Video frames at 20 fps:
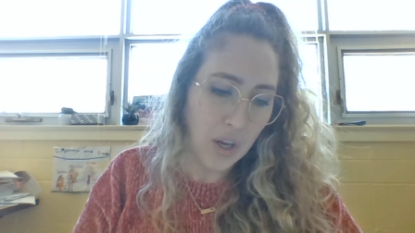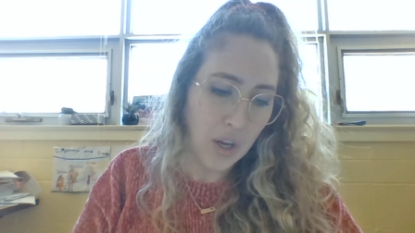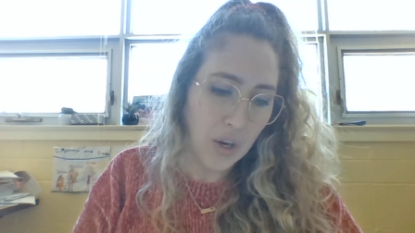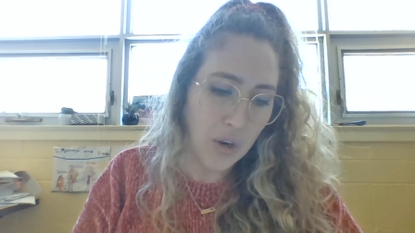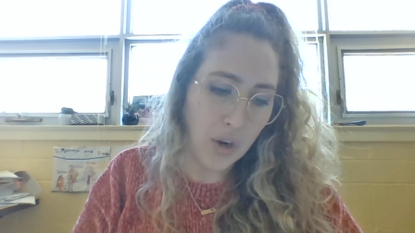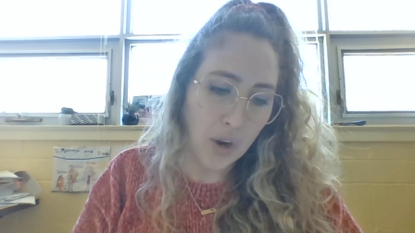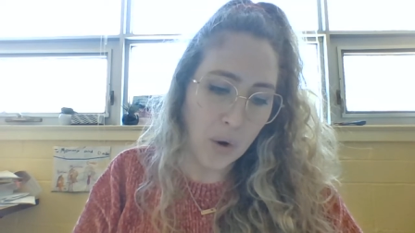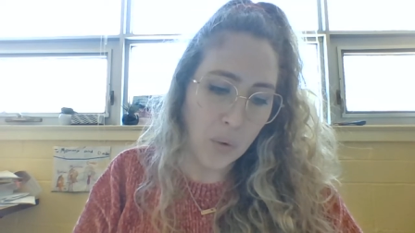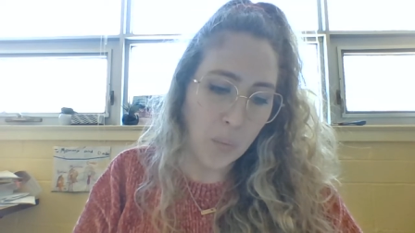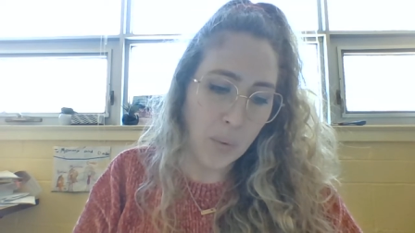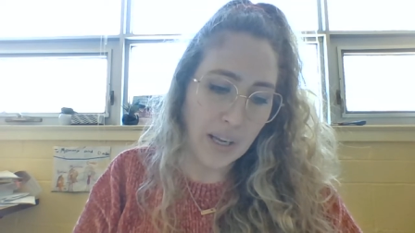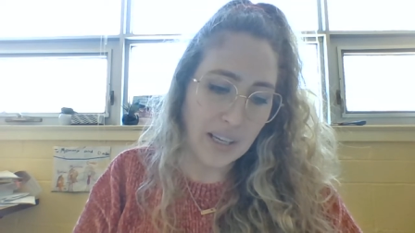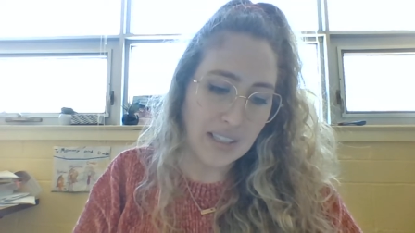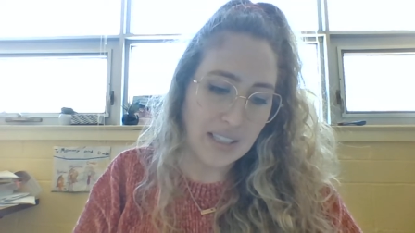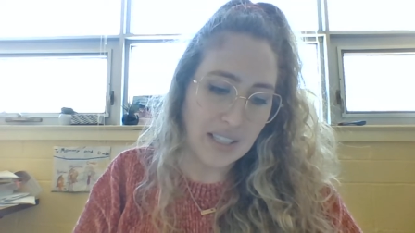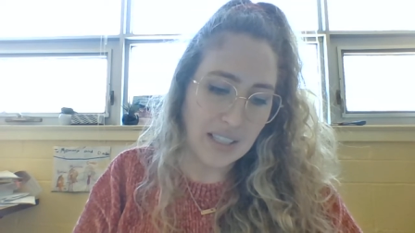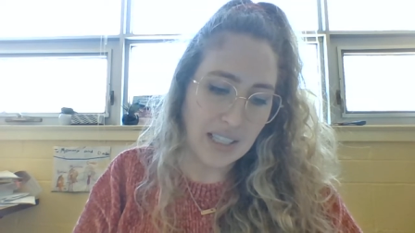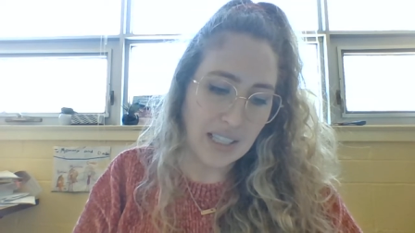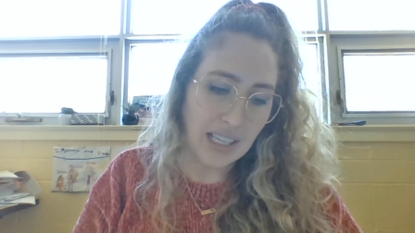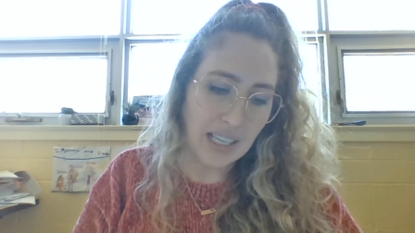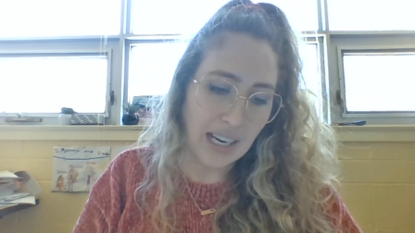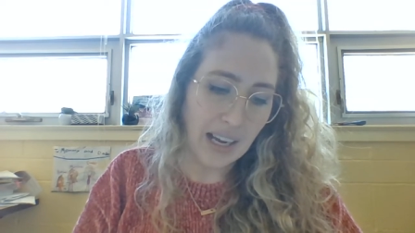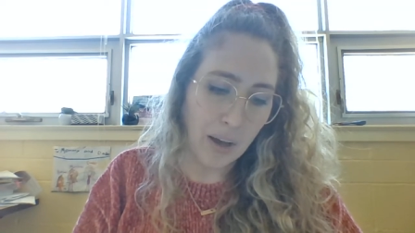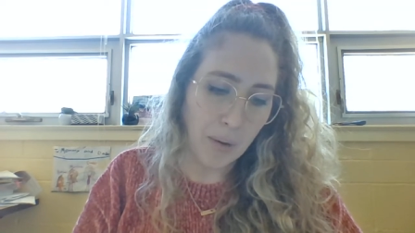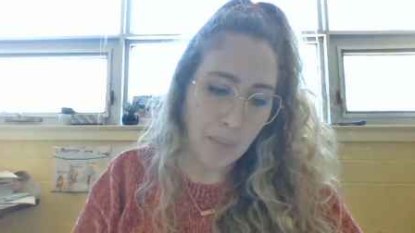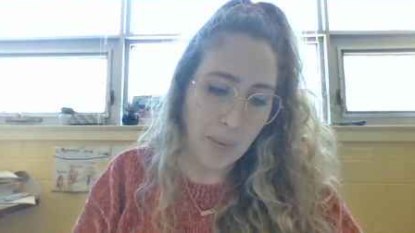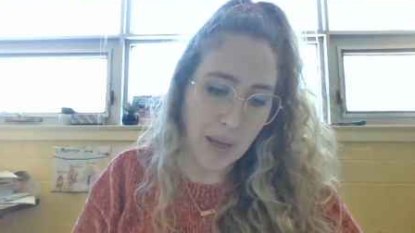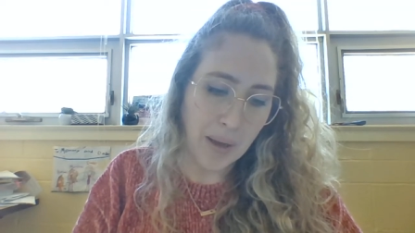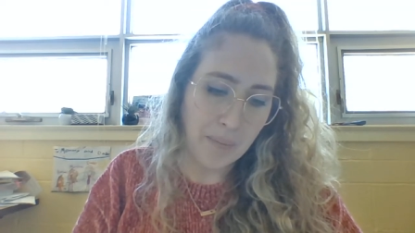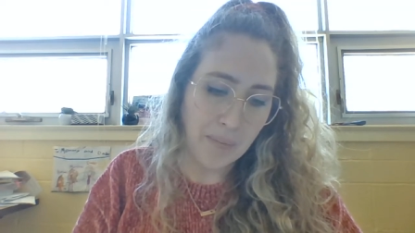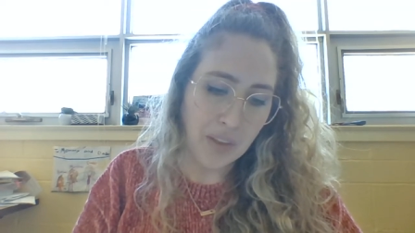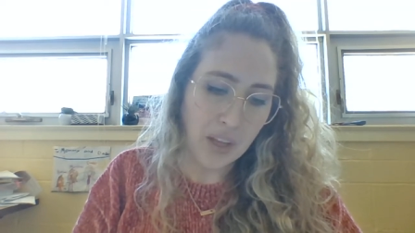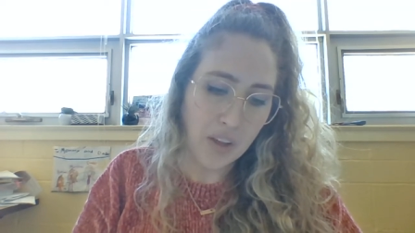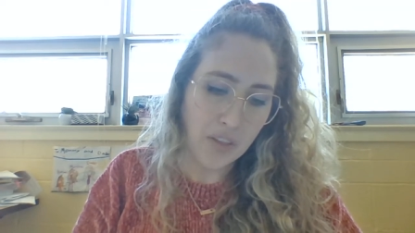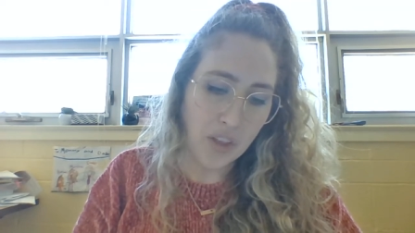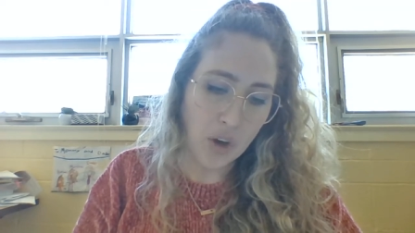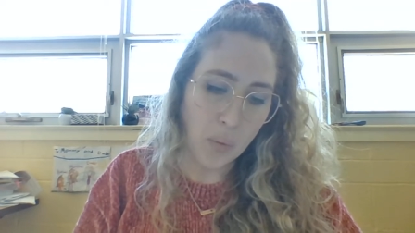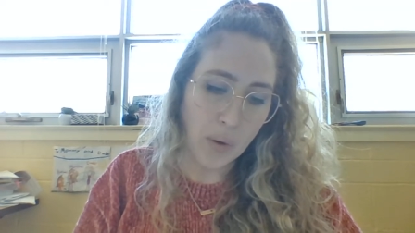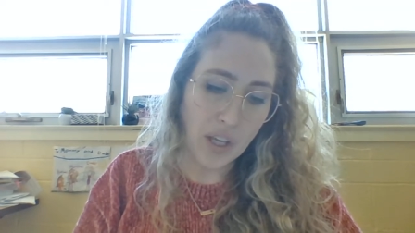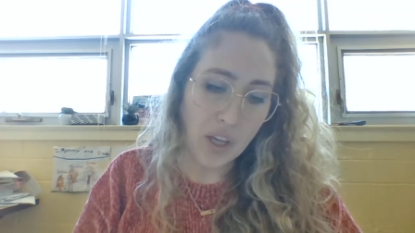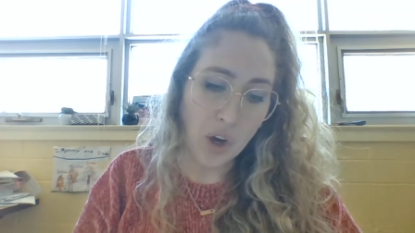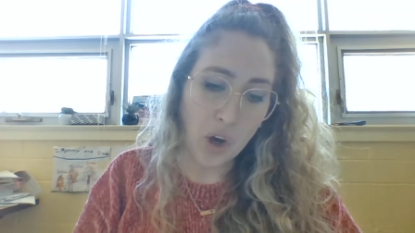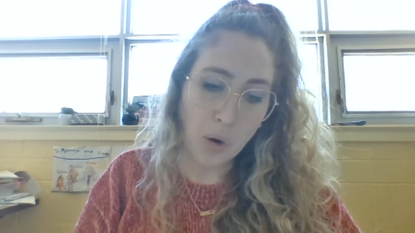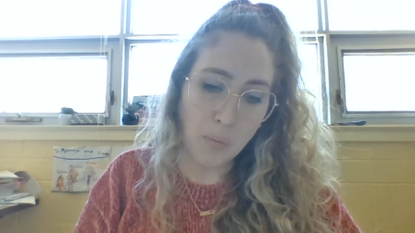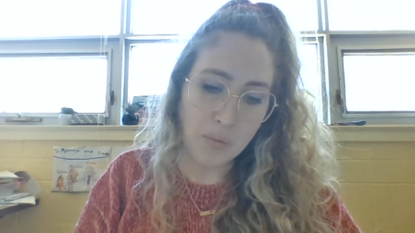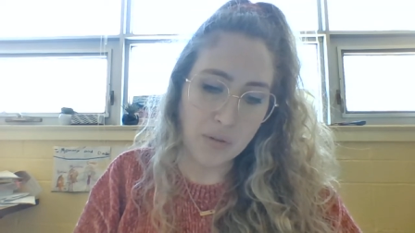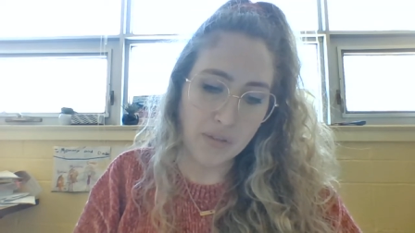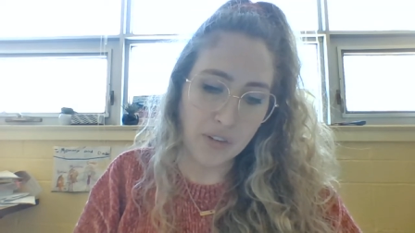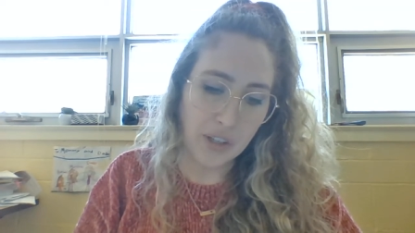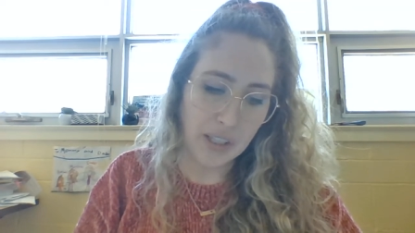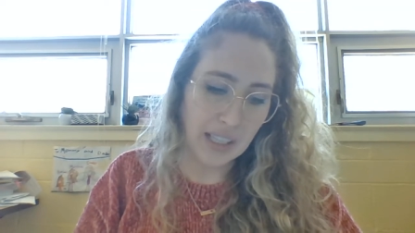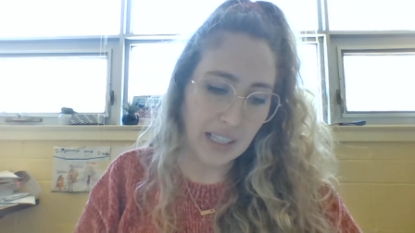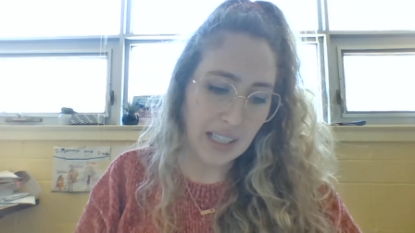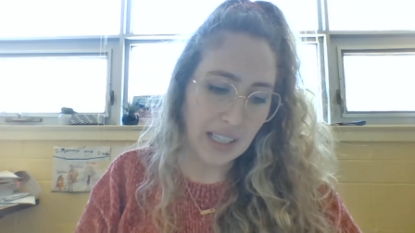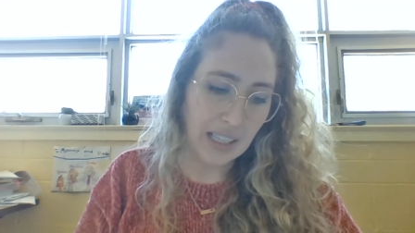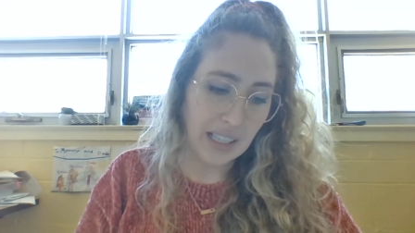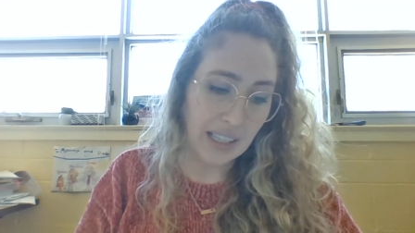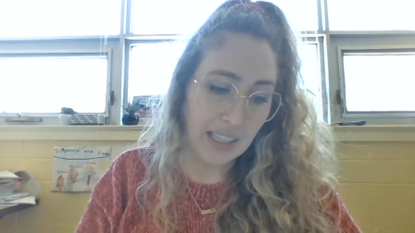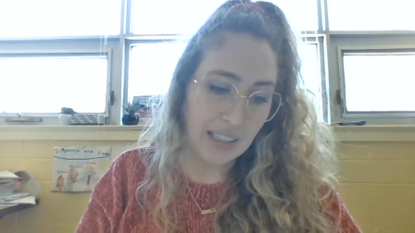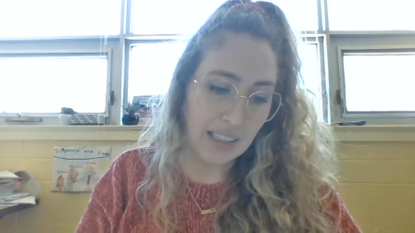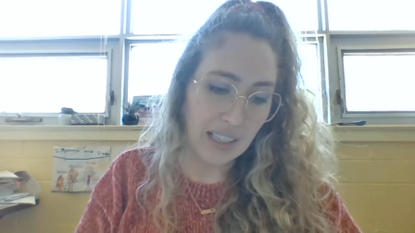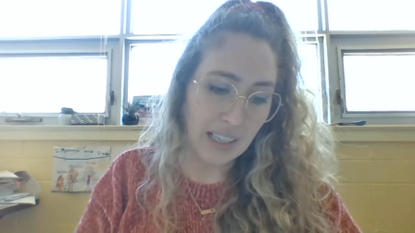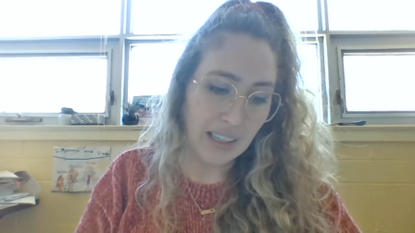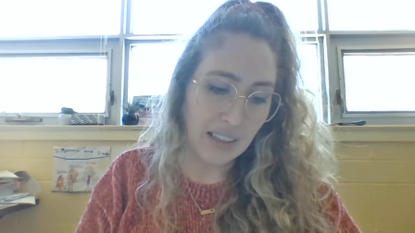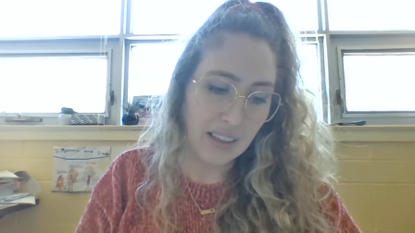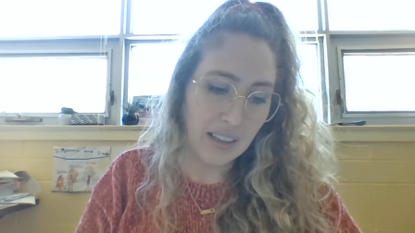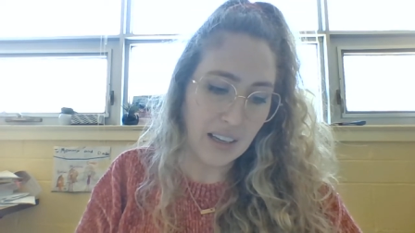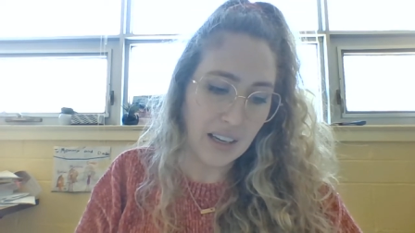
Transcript: No whit did it help him, though he hoped for it cleanly.